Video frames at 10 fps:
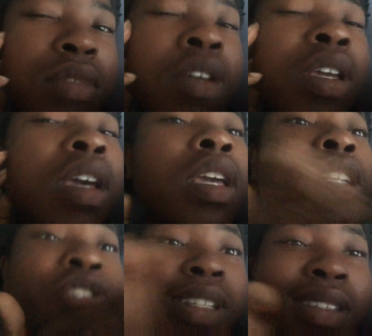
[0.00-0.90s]
Oh yeah, and
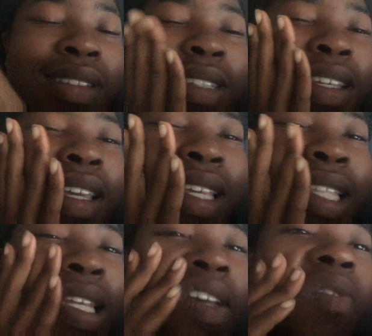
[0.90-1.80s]
get dressed,
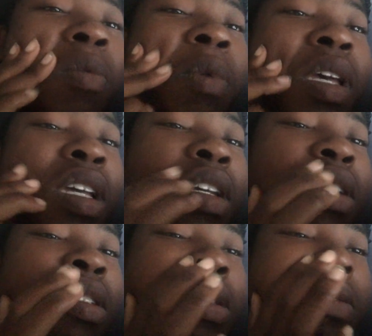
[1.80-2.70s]
and then I'll be back
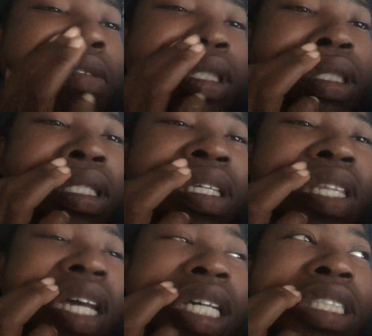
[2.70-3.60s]

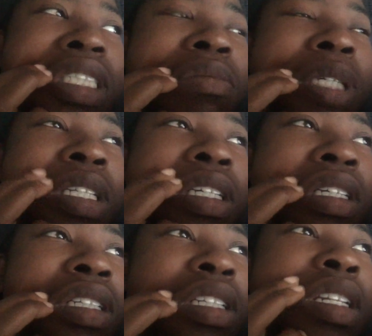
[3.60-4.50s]
and I should be
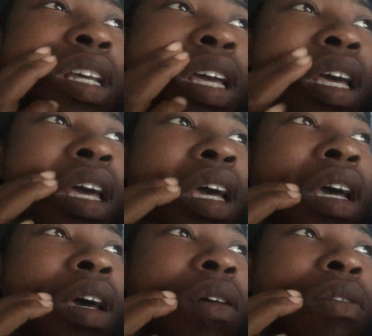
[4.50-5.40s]
done
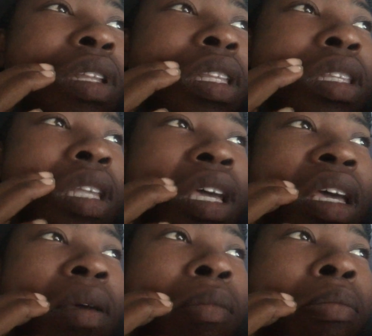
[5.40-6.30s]
with
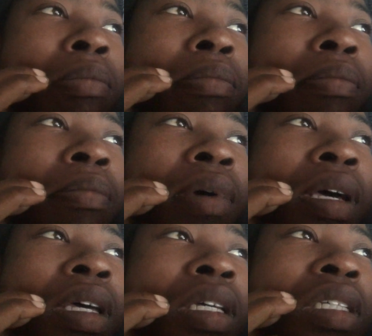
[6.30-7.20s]
that by
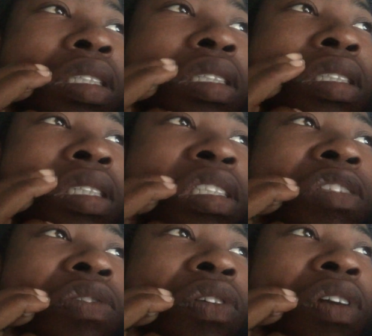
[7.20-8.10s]

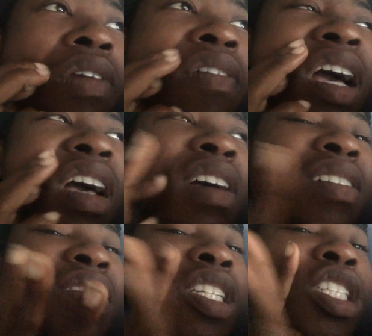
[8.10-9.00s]

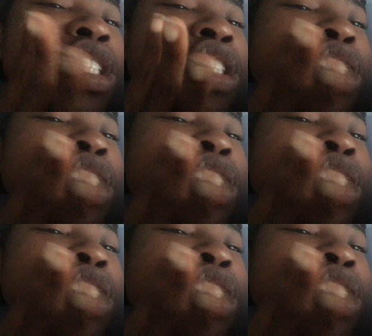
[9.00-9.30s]
6.45ish.